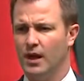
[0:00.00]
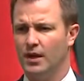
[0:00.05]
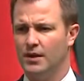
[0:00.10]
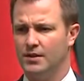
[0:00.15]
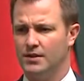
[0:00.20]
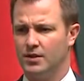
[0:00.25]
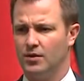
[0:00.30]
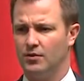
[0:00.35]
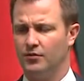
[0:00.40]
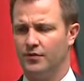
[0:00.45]

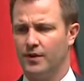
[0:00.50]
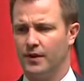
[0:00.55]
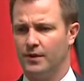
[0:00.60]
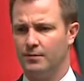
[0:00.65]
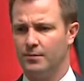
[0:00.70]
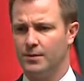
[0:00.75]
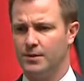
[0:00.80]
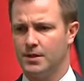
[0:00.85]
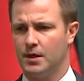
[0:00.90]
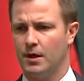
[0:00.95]

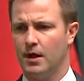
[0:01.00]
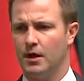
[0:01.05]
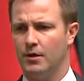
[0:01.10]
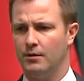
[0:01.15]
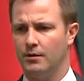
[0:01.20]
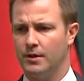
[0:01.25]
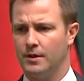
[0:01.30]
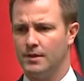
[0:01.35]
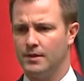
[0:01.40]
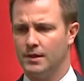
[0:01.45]
self-funded
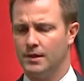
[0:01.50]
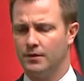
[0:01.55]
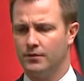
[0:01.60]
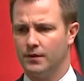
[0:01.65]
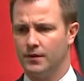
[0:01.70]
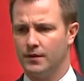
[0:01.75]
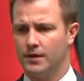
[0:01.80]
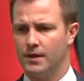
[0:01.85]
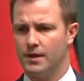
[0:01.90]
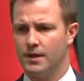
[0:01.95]
retirees,
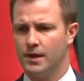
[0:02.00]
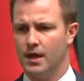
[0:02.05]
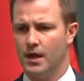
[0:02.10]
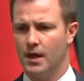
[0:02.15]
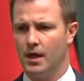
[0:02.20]
given the